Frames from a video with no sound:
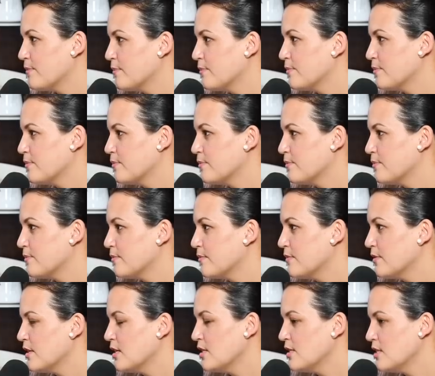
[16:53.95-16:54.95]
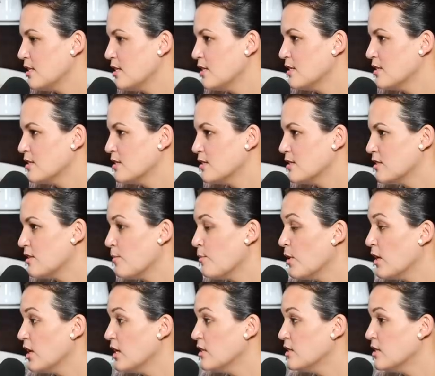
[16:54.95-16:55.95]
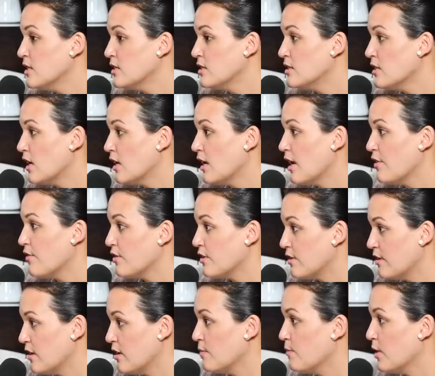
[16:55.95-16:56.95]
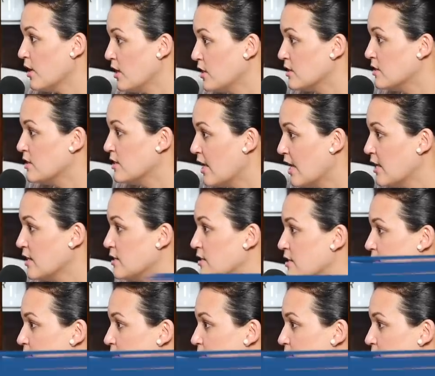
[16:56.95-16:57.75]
It's nice. It mm. is, But it's it's not everything, but it's nice.